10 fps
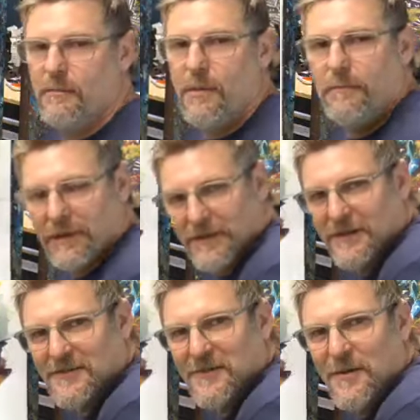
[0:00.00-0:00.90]
but
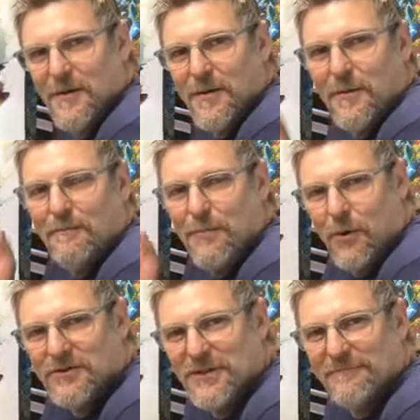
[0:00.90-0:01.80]
please
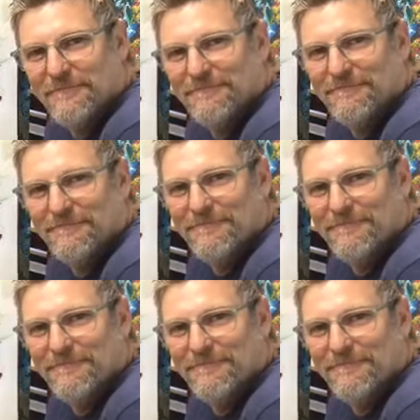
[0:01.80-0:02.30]
post them